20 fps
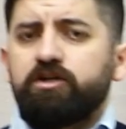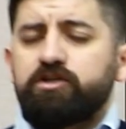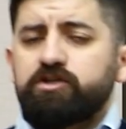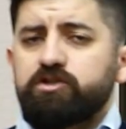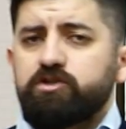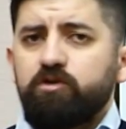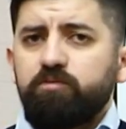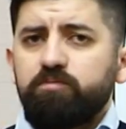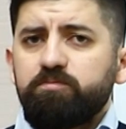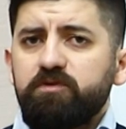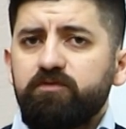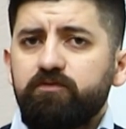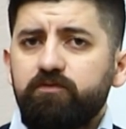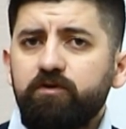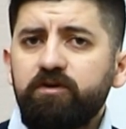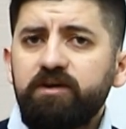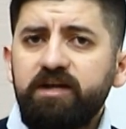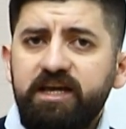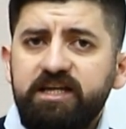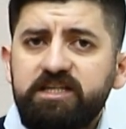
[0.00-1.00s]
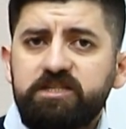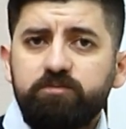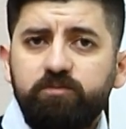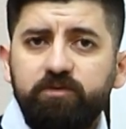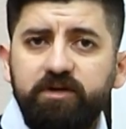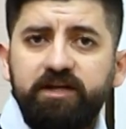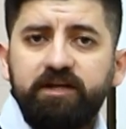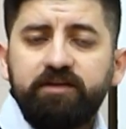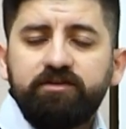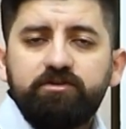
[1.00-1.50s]
So before
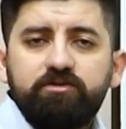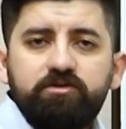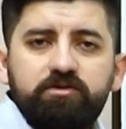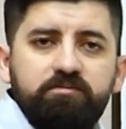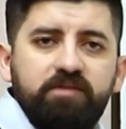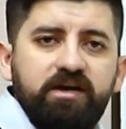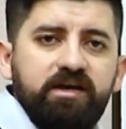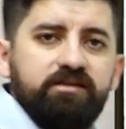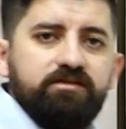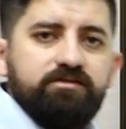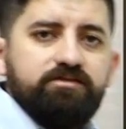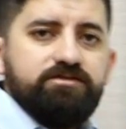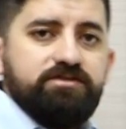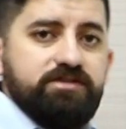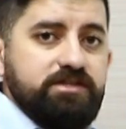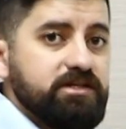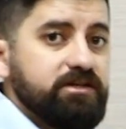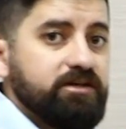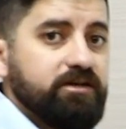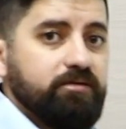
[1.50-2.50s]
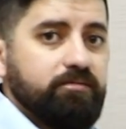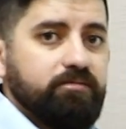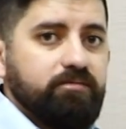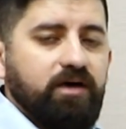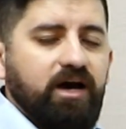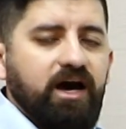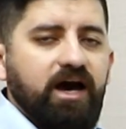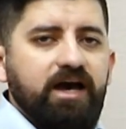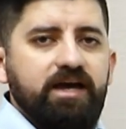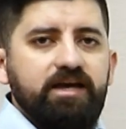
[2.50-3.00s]
explaining the remainder
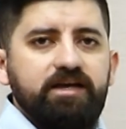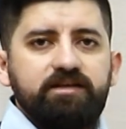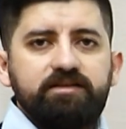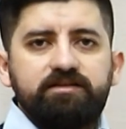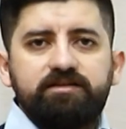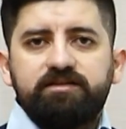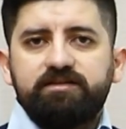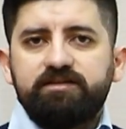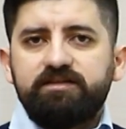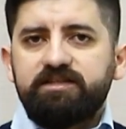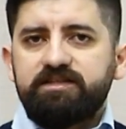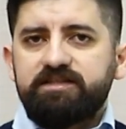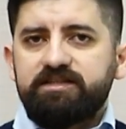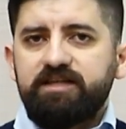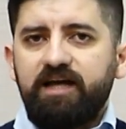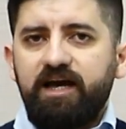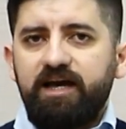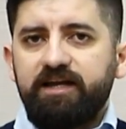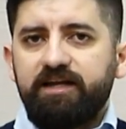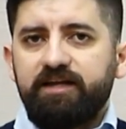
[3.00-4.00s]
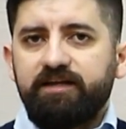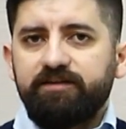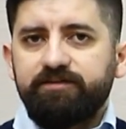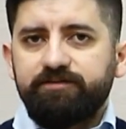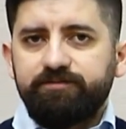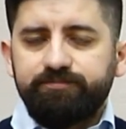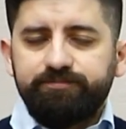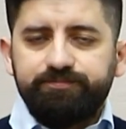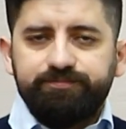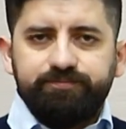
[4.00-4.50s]
theorem, I
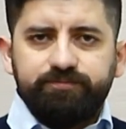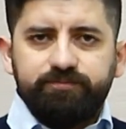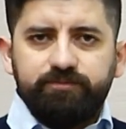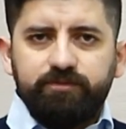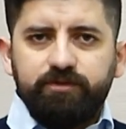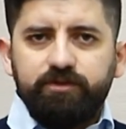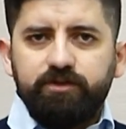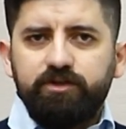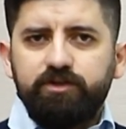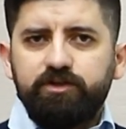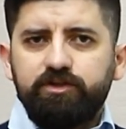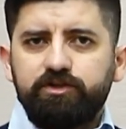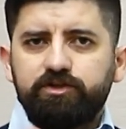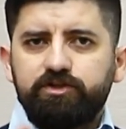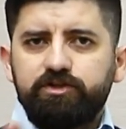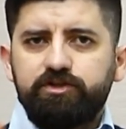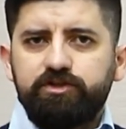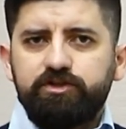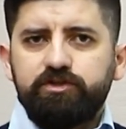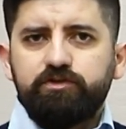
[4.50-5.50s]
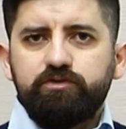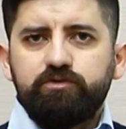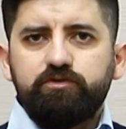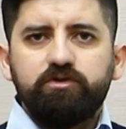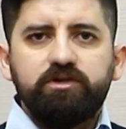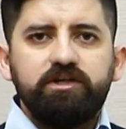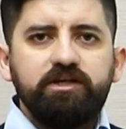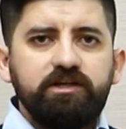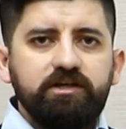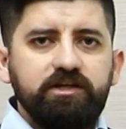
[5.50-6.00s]
decided
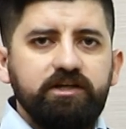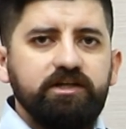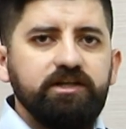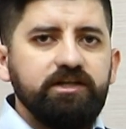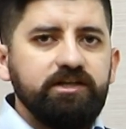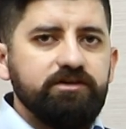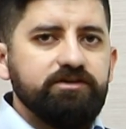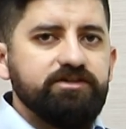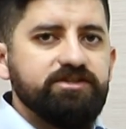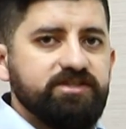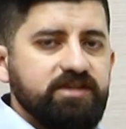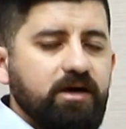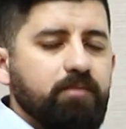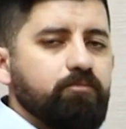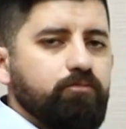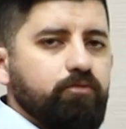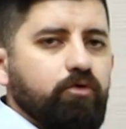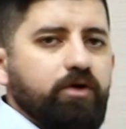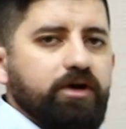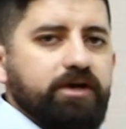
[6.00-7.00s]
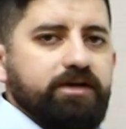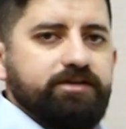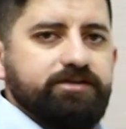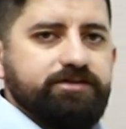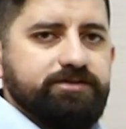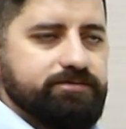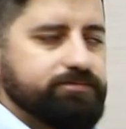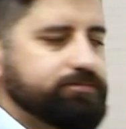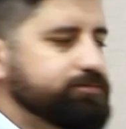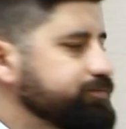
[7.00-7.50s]
to clear some
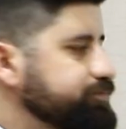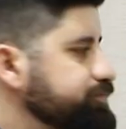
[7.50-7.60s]
points.